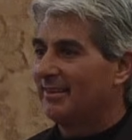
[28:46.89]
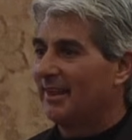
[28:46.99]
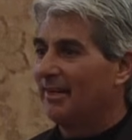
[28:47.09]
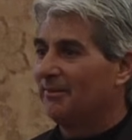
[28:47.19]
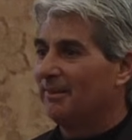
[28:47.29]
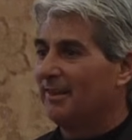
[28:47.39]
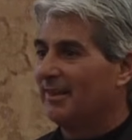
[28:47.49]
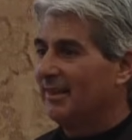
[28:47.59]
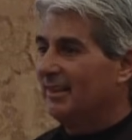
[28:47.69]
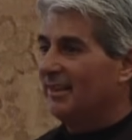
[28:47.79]
High what?
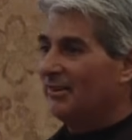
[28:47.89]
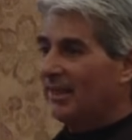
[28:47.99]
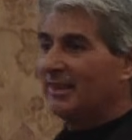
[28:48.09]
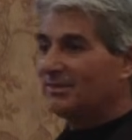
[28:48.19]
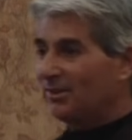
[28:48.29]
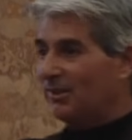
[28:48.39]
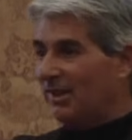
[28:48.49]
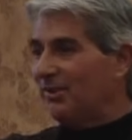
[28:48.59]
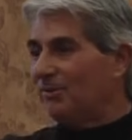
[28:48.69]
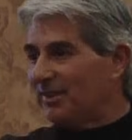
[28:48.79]
Okay, so
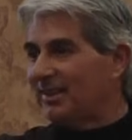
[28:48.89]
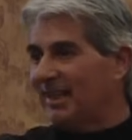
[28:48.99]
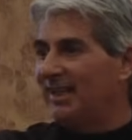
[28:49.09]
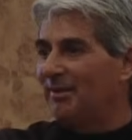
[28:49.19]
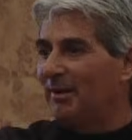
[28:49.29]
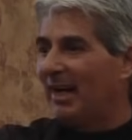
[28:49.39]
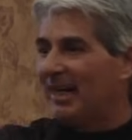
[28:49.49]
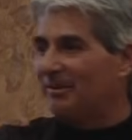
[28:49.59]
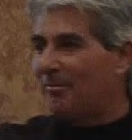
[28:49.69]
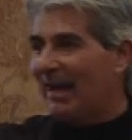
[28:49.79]
he would think he hit him high
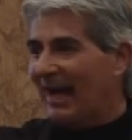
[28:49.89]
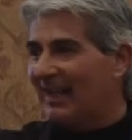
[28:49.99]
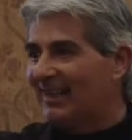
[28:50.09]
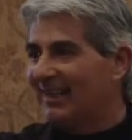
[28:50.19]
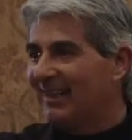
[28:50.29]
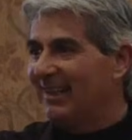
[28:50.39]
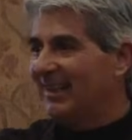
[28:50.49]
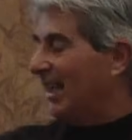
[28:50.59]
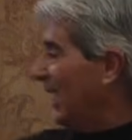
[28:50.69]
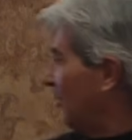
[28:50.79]
in the back.
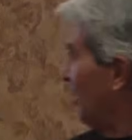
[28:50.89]
It